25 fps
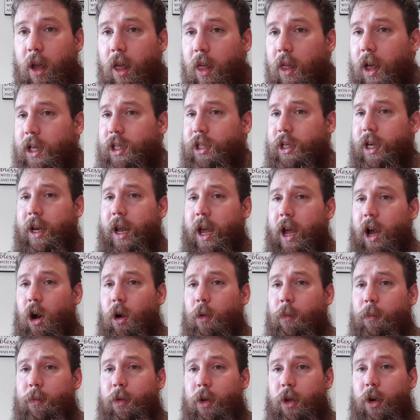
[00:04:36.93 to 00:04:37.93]
That's going to
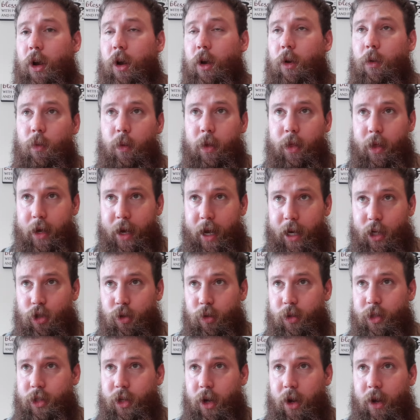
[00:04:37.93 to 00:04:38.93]
help, with the
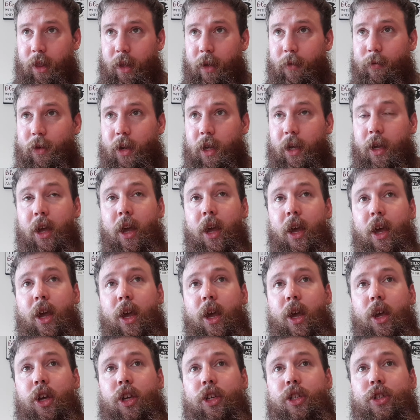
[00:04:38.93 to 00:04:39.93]
natural stone lifting,
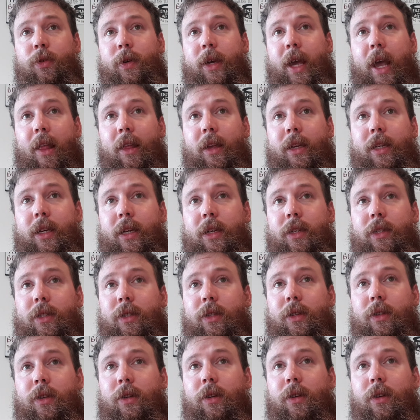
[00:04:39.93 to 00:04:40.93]
because the reality is
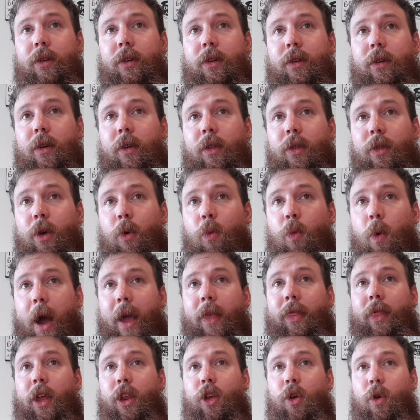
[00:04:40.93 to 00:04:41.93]
the
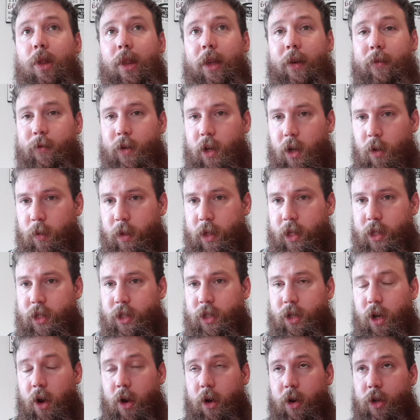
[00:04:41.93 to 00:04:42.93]
weight that you're lifting with a
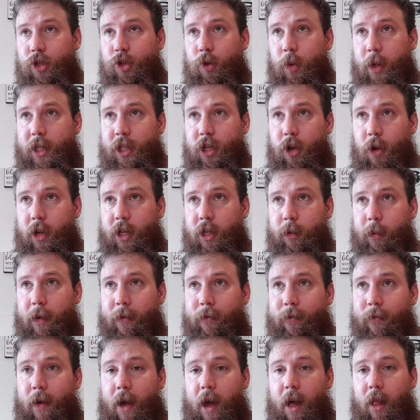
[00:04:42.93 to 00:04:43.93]
stone is always going to be
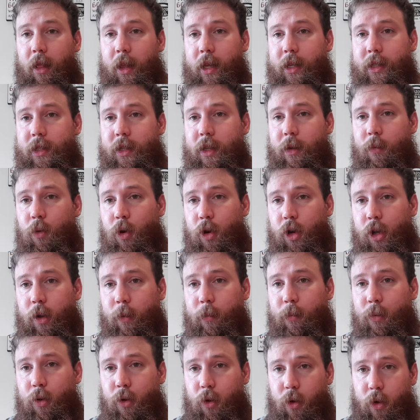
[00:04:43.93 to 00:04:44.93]
far less than what you can
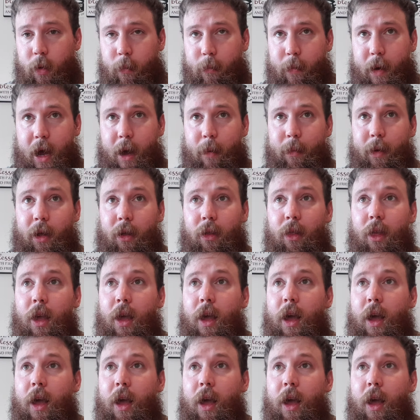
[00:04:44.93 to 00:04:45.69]
put on a barbell.